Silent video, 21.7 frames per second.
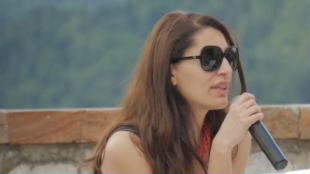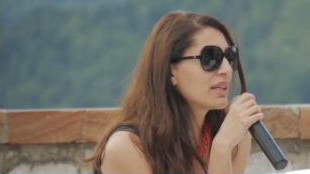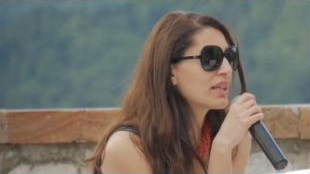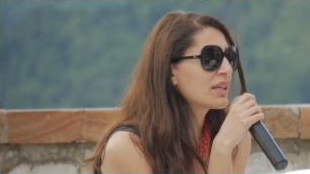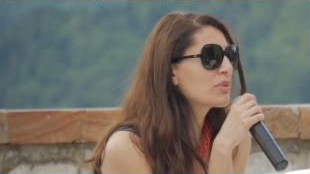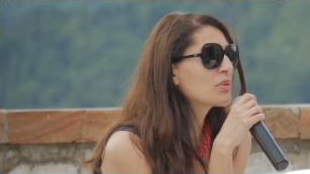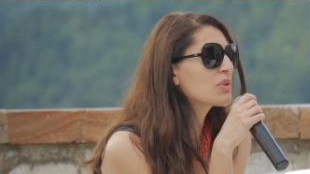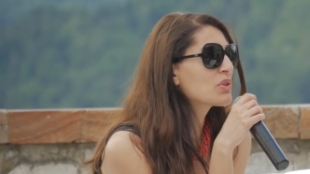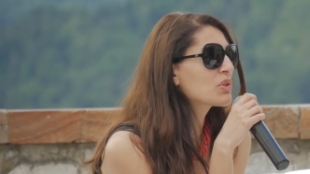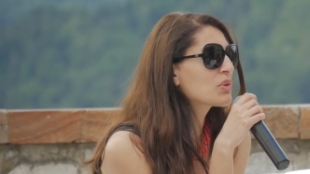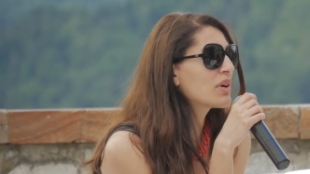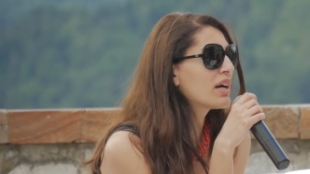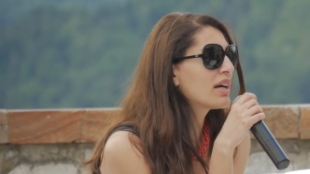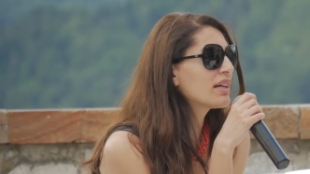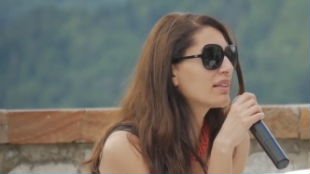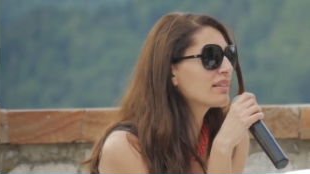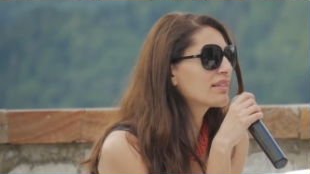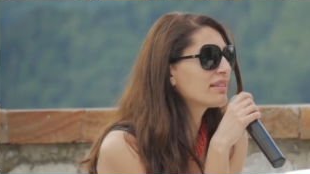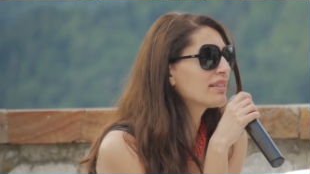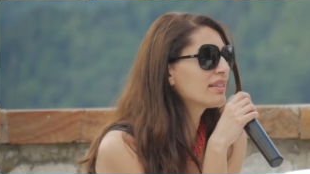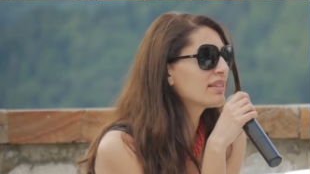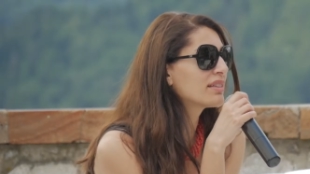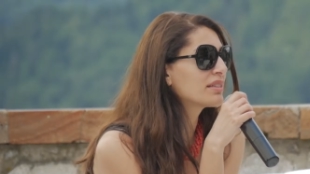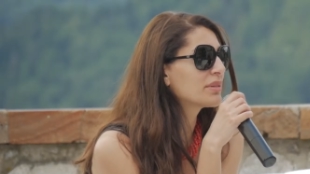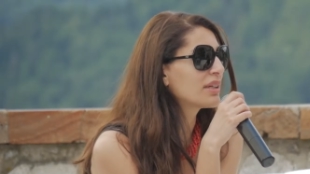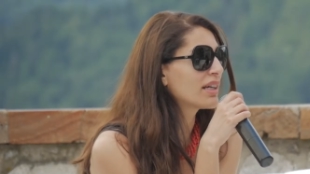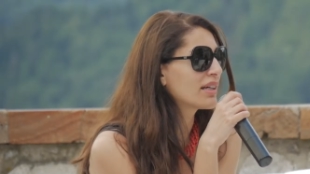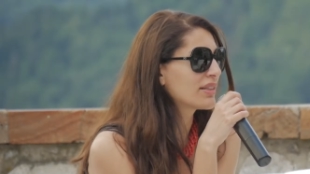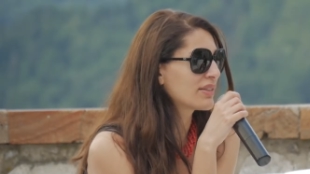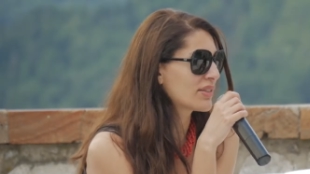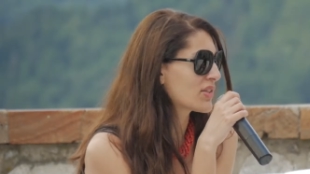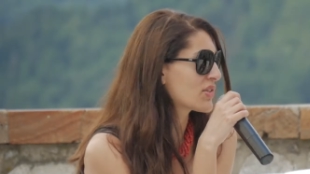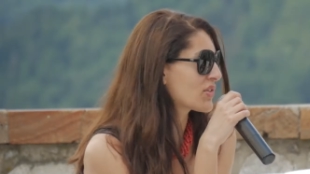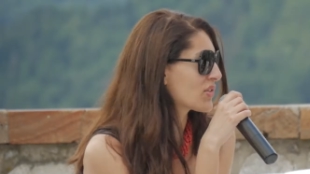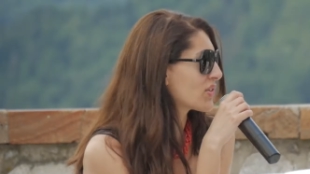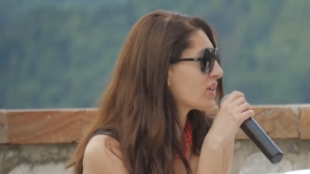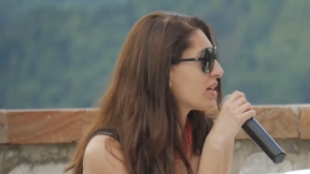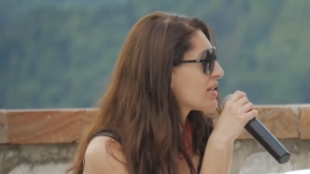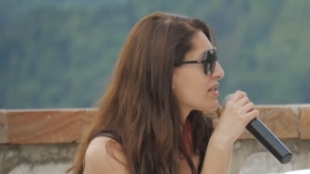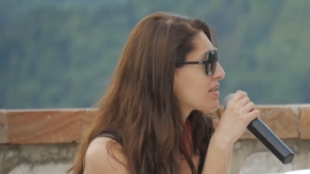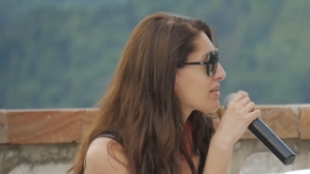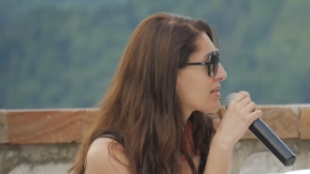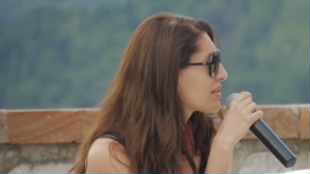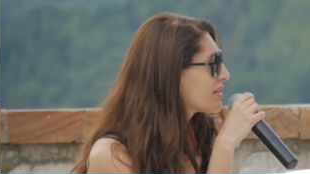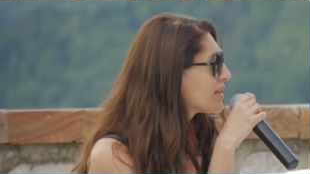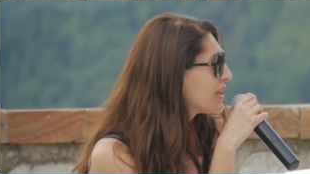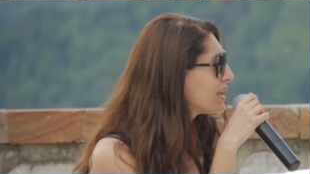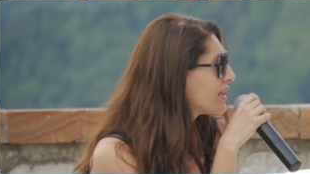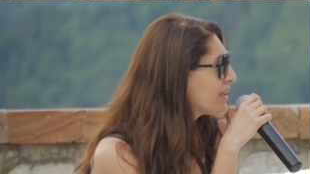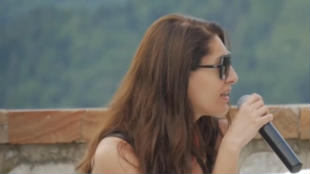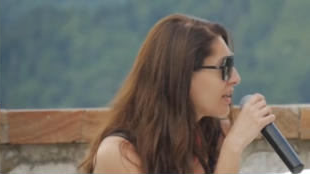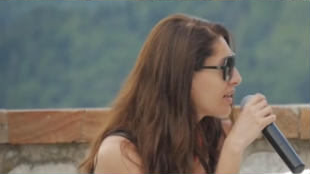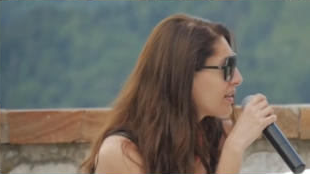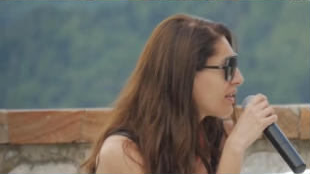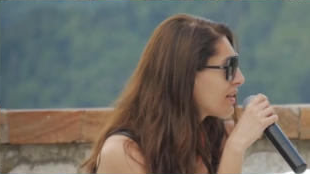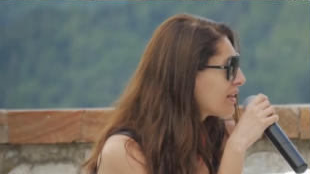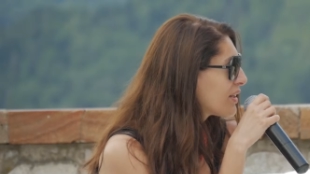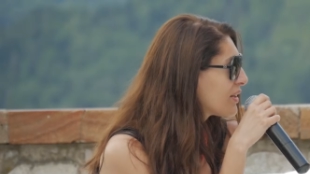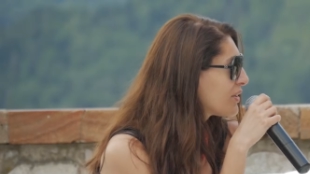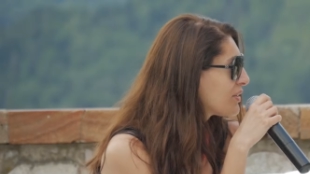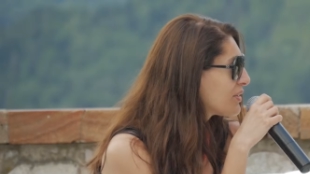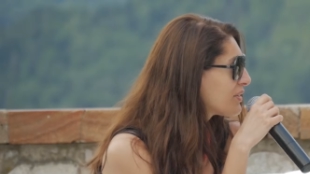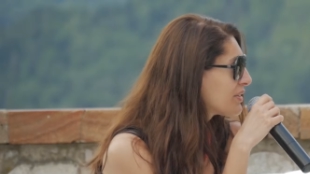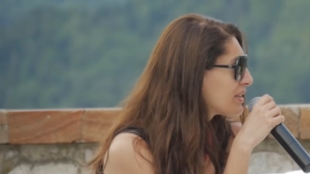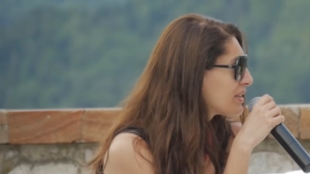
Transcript: it was quite a little bit under stress. Daniel and all